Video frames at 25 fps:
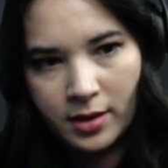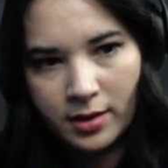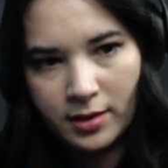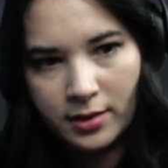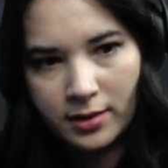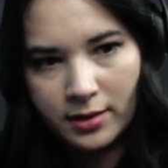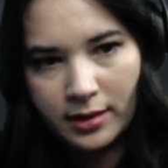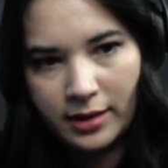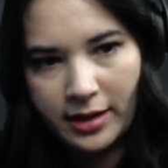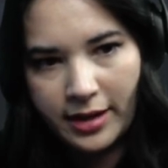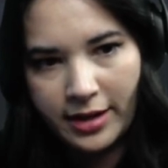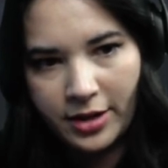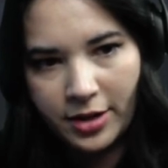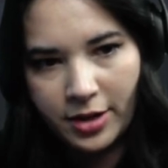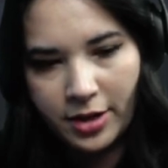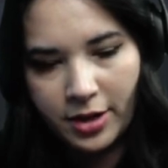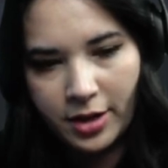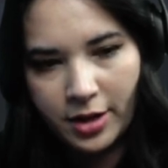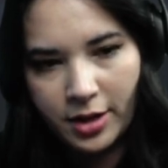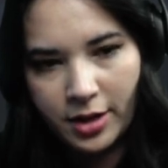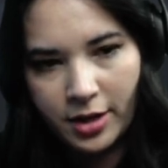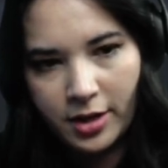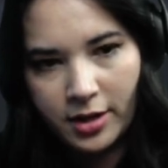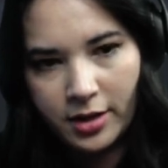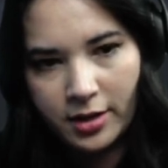
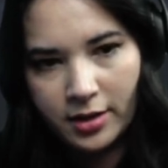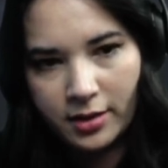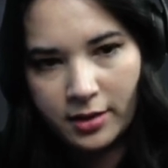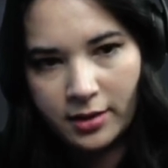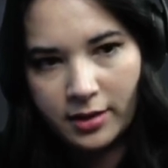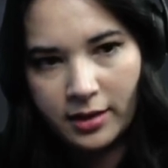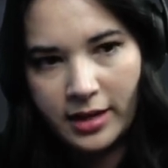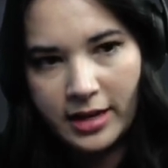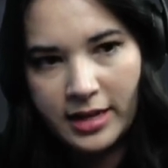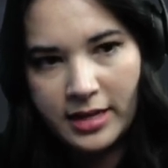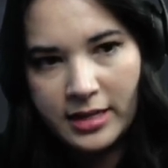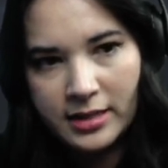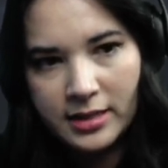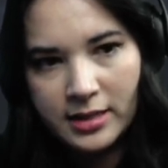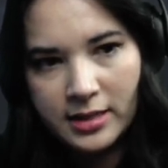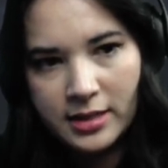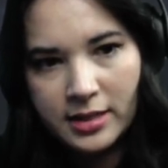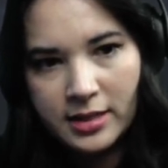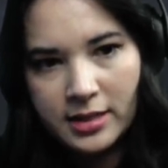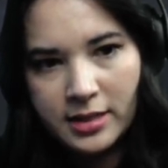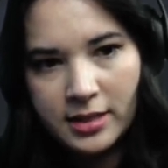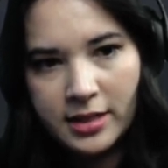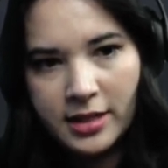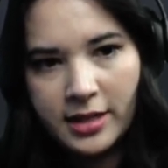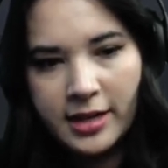letter
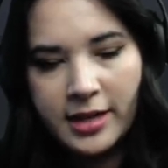list,